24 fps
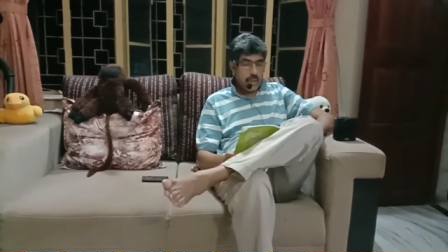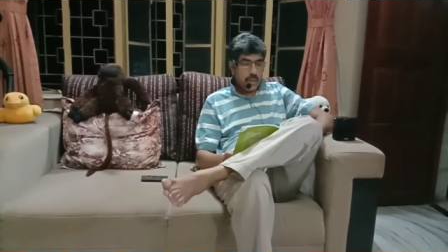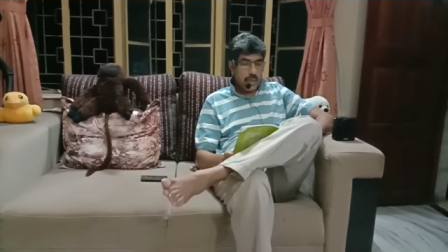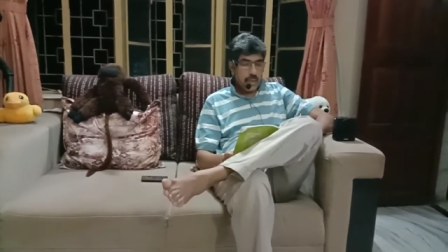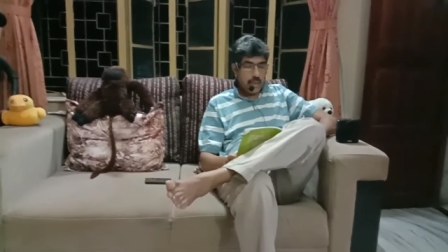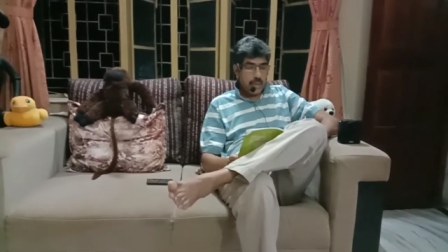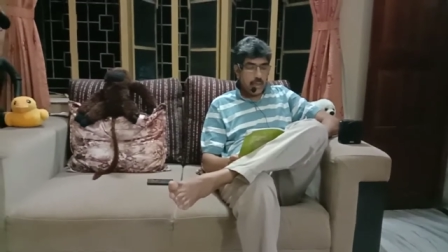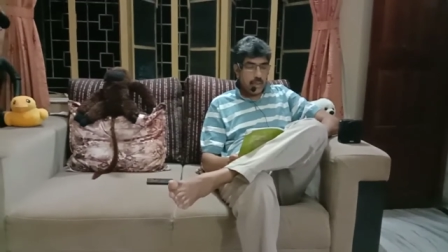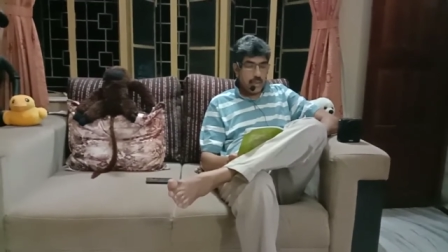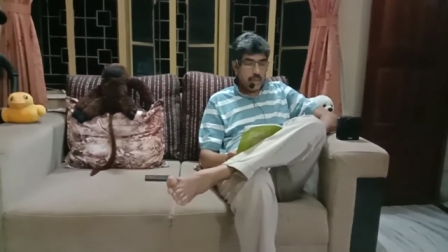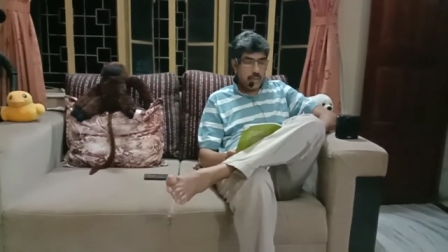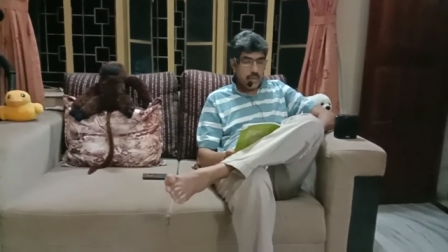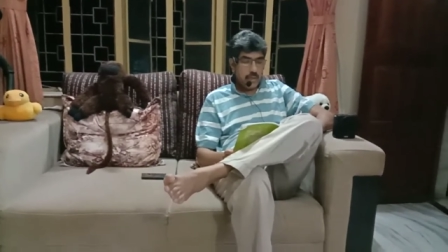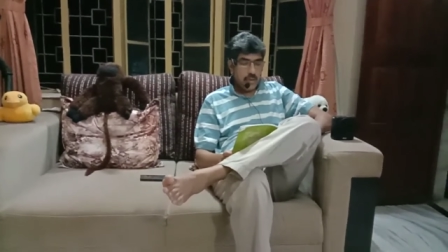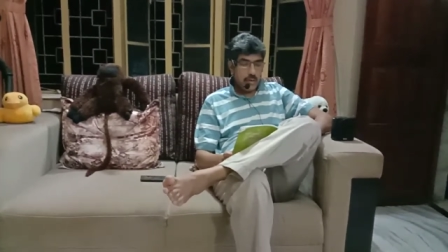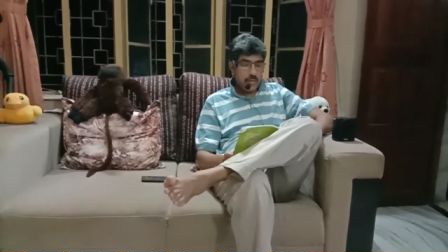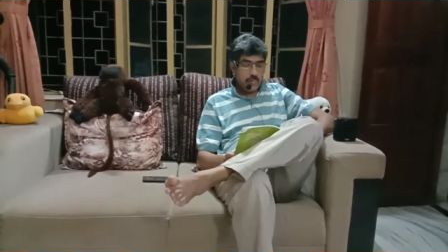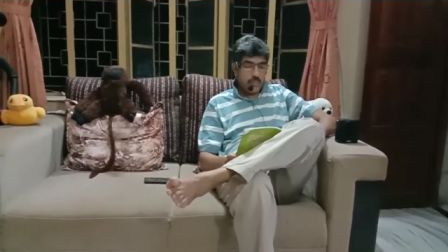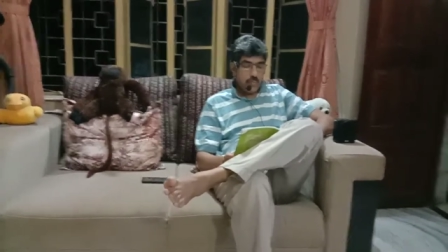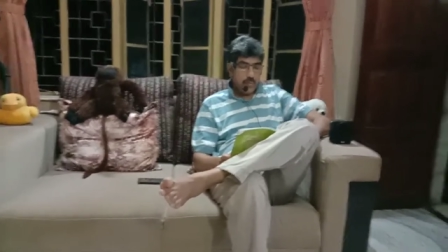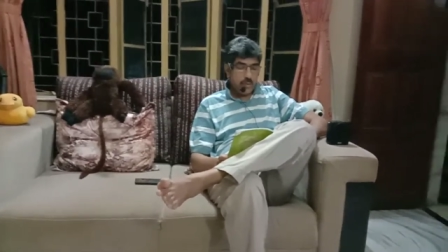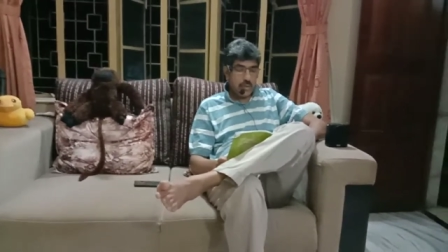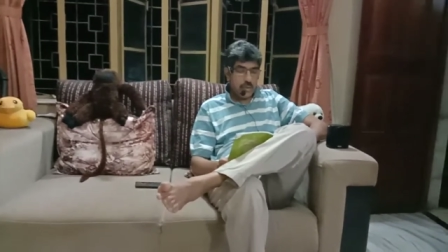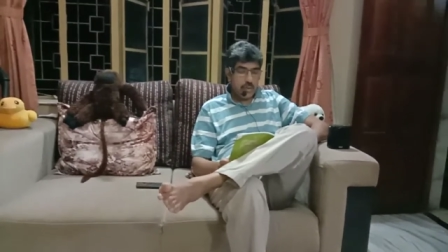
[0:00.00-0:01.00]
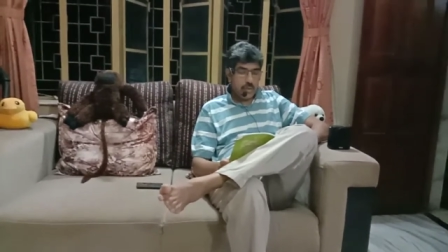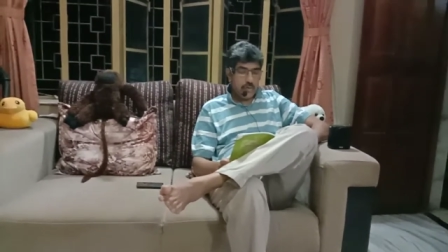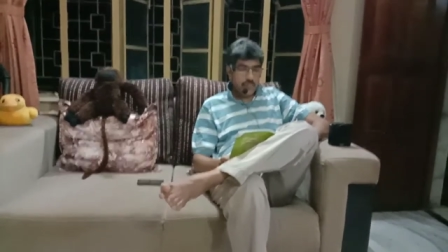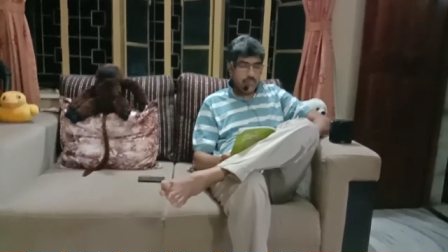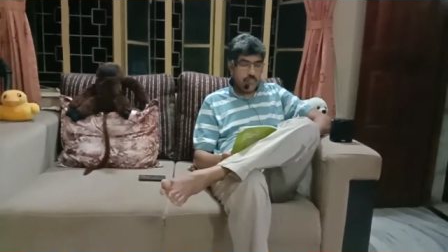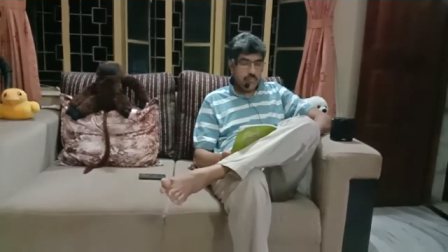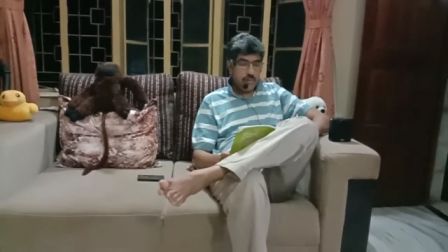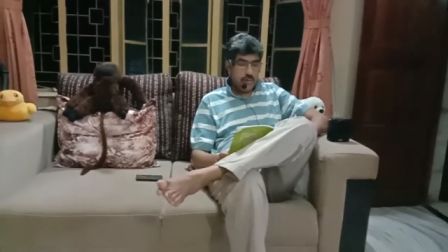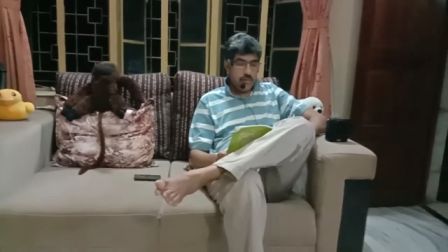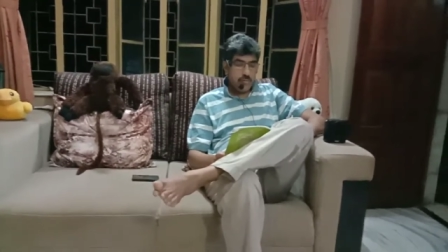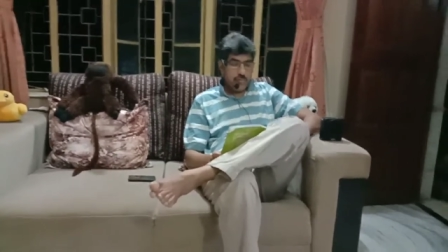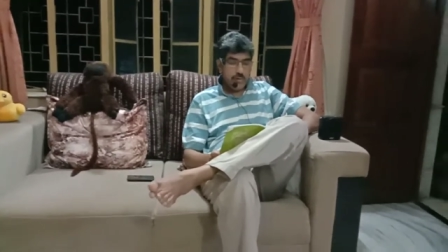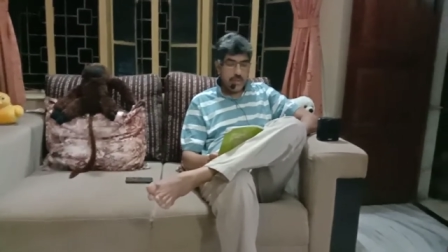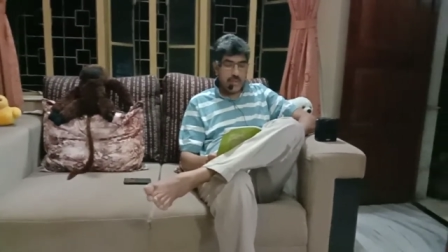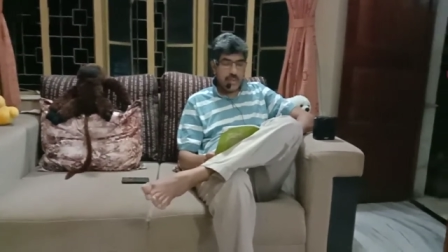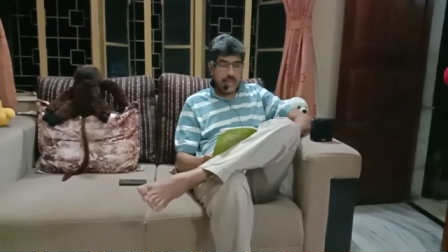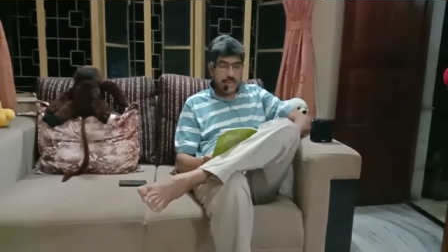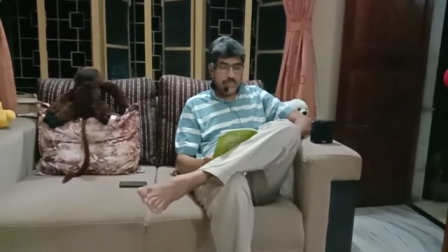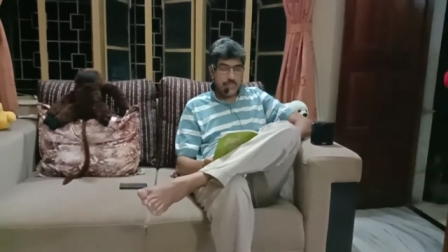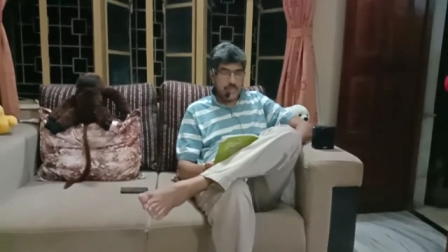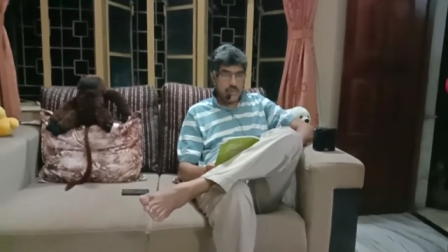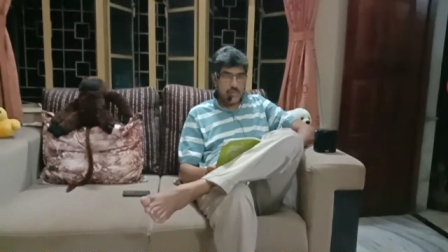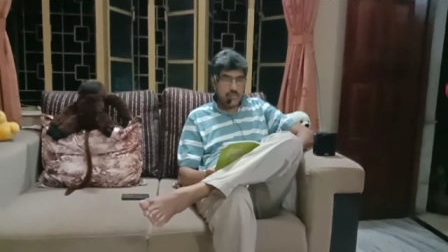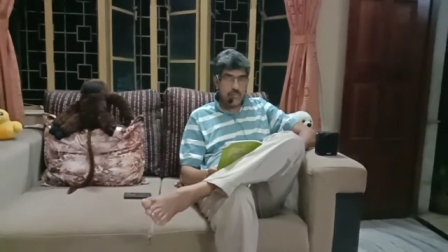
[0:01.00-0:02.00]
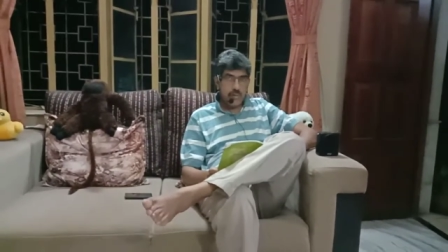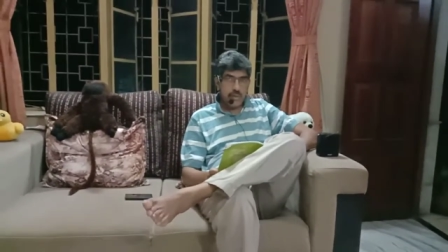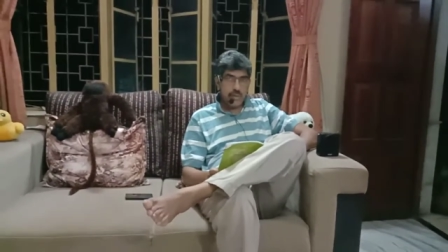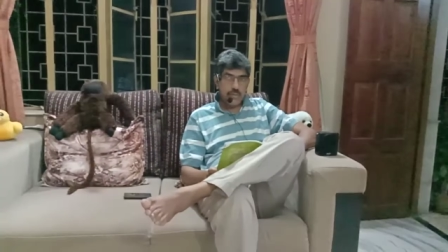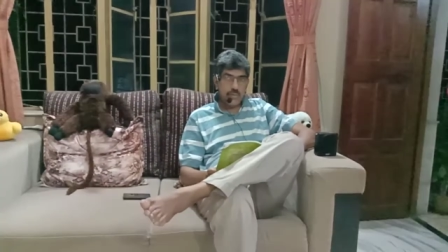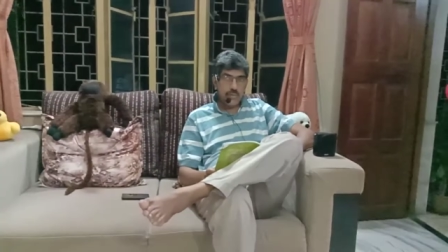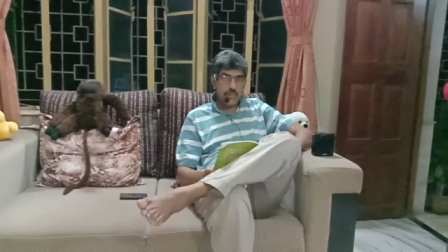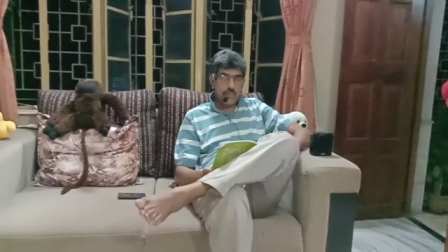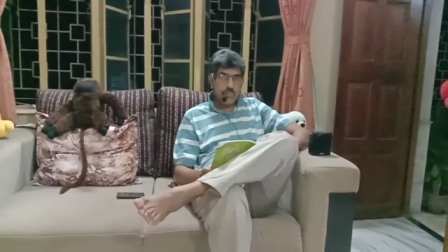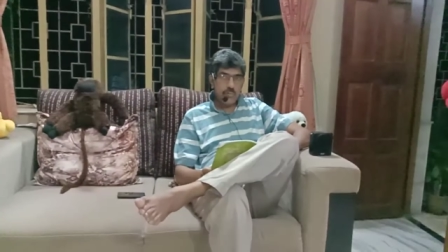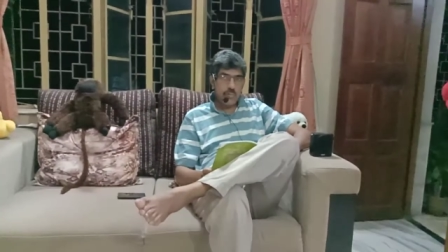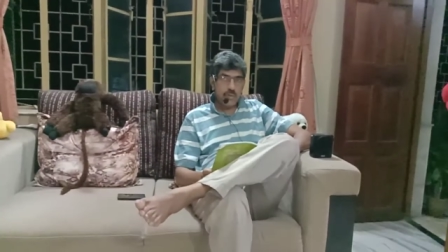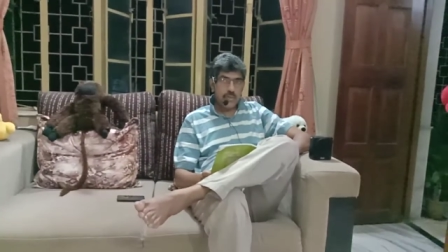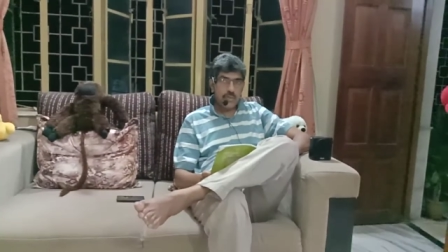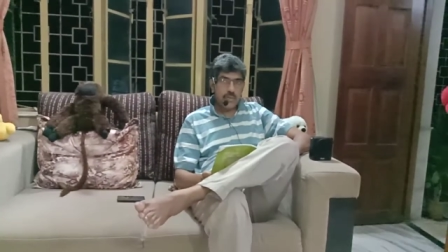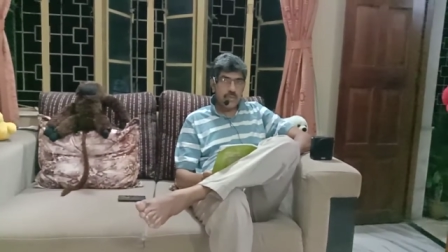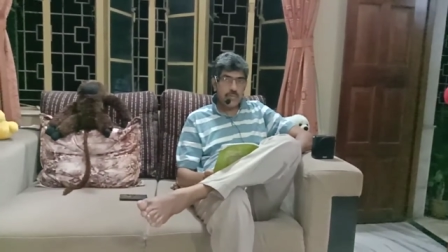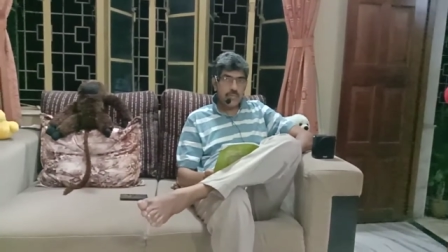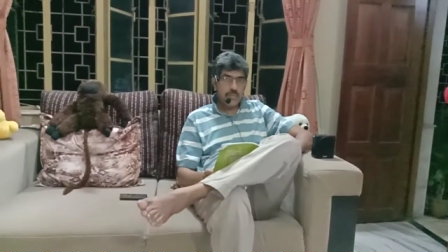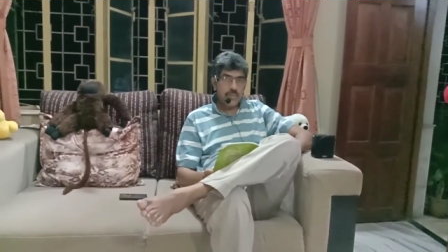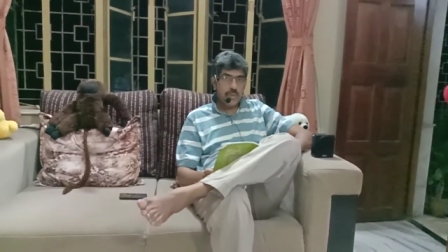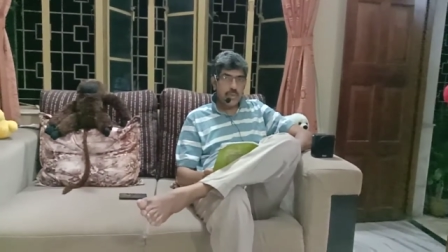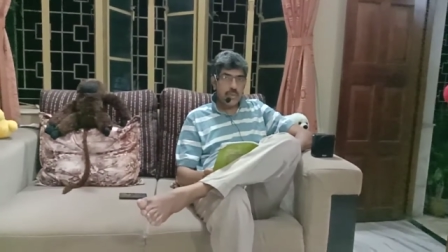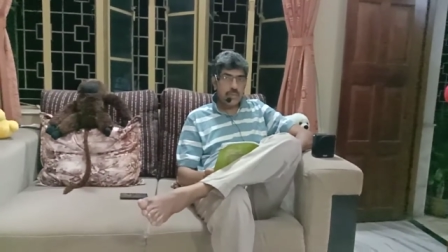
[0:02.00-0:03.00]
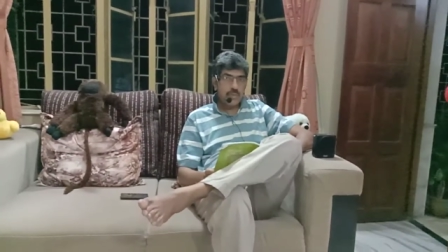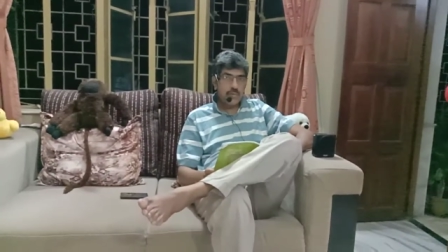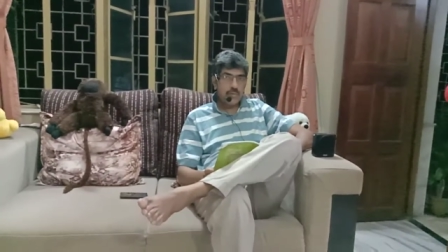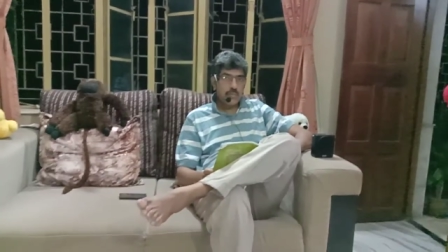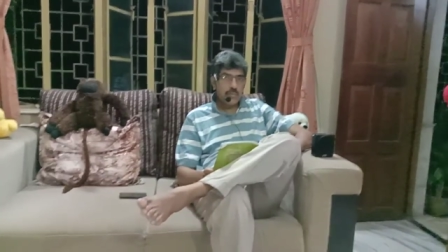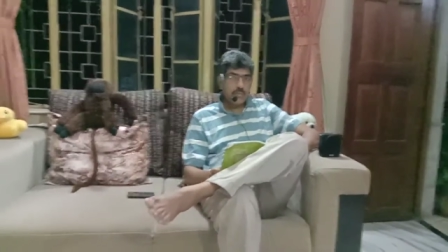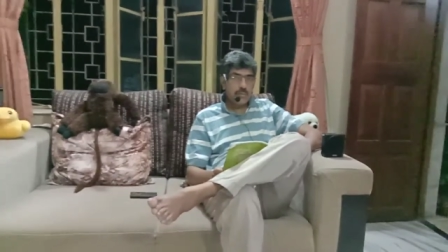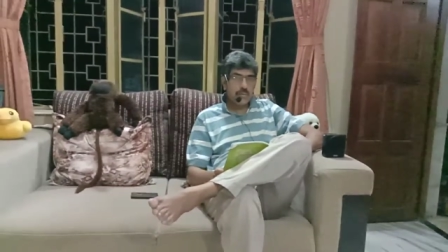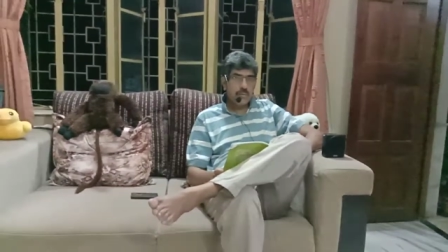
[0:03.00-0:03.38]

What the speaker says: and if we recapitulate what had been